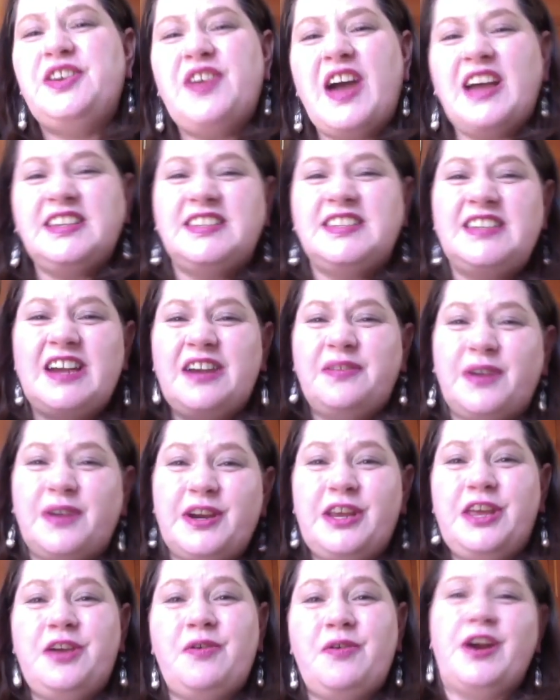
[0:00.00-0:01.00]
got to start where
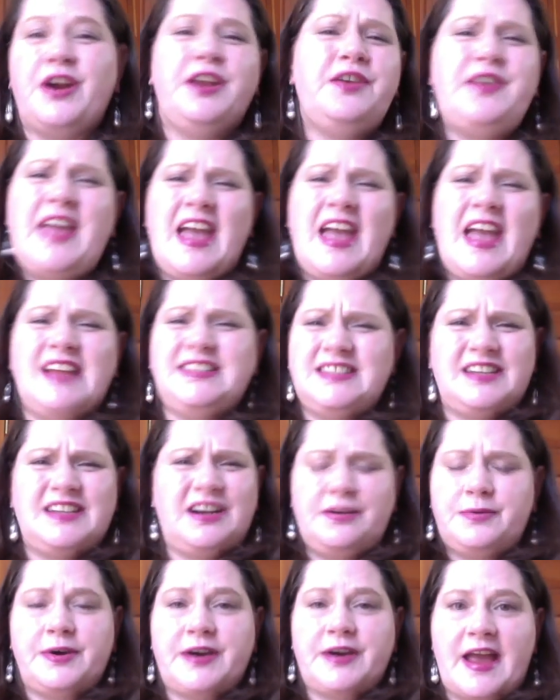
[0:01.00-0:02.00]
you are. You can
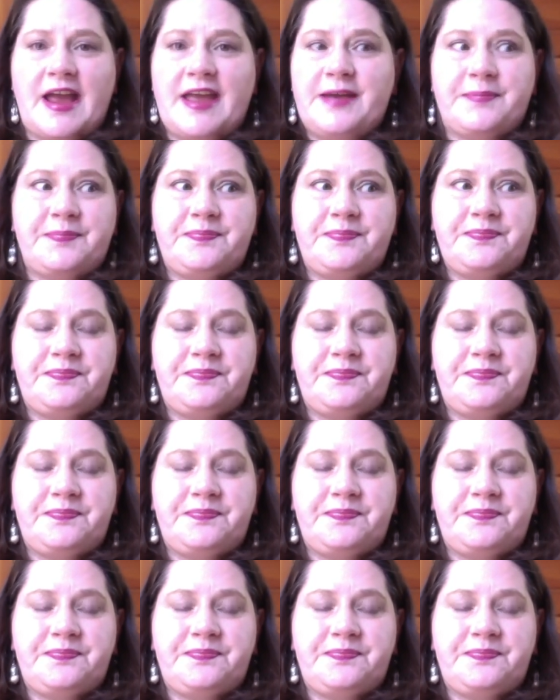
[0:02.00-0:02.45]
start where I am.